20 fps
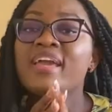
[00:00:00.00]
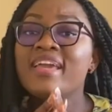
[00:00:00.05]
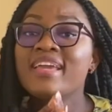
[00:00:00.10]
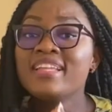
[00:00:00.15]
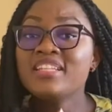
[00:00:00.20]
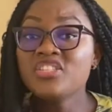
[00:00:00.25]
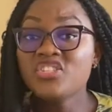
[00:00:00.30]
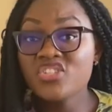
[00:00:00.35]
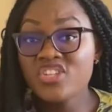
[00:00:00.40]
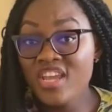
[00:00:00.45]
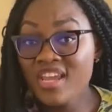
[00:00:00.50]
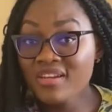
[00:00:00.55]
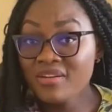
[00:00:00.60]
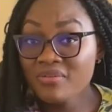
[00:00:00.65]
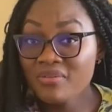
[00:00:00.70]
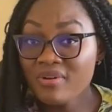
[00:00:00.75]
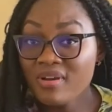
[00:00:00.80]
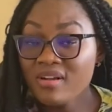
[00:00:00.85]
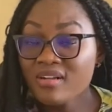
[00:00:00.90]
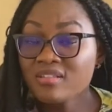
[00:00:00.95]
In
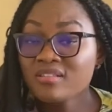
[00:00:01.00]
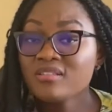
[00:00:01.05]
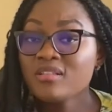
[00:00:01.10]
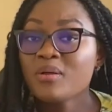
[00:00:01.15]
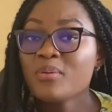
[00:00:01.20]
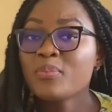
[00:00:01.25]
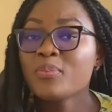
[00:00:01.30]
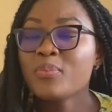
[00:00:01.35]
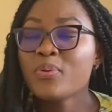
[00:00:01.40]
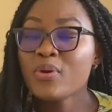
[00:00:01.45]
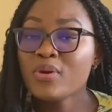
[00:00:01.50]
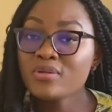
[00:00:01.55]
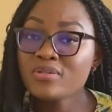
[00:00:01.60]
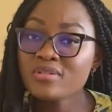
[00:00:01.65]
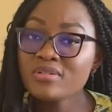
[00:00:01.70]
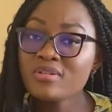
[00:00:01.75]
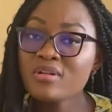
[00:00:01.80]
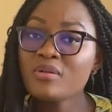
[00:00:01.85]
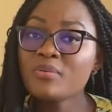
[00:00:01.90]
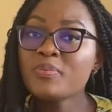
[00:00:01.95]
general,
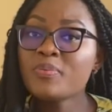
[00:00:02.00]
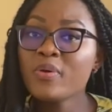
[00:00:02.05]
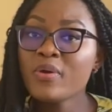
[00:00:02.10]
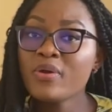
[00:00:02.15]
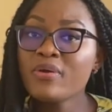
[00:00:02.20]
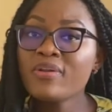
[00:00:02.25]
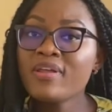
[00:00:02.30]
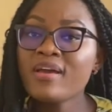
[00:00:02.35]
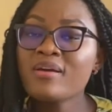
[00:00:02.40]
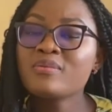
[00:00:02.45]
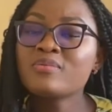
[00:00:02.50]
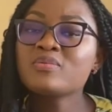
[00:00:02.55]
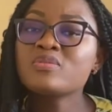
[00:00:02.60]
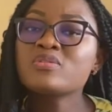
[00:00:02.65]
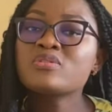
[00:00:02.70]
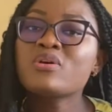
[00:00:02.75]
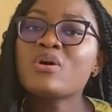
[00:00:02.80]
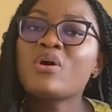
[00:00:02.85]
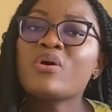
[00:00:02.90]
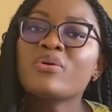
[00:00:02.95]
personal
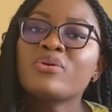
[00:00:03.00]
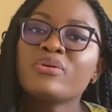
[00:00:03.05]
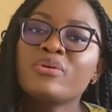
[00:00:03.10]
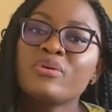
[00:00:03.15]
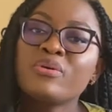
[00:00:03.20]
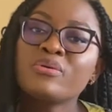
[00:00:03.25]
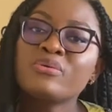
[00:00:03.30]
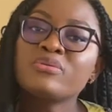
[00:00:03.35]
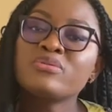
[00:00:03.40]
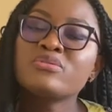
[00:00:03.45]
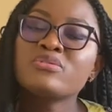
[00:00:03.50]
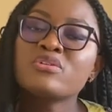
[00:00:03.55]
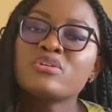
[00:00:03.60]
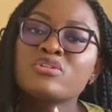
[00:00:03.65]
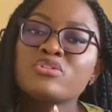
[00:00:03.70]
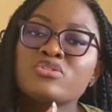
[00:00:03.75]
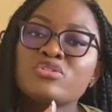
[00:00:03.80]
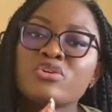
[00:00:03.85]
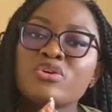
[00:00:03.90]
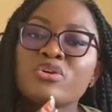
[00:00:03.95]
pronouns are
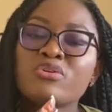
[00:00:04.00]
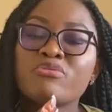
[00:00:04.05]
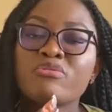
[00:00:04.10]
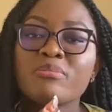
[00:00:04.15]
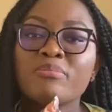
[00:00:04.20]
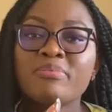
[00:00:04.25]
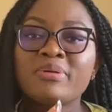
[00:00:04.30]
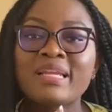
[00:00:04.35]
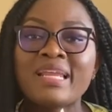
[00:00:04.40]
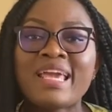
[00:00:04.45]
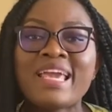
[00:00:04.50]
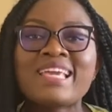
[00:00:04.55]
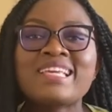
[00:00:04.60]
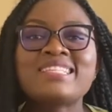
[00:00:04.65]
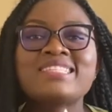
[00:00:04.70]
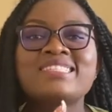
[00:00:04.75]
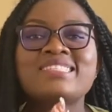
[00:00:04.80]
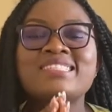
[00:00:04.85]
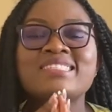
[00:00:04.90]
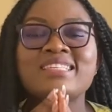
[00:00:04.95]
used to
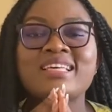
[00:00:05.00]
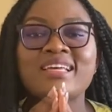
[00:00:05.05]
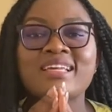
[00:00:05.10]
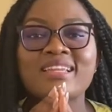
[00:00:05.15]
replace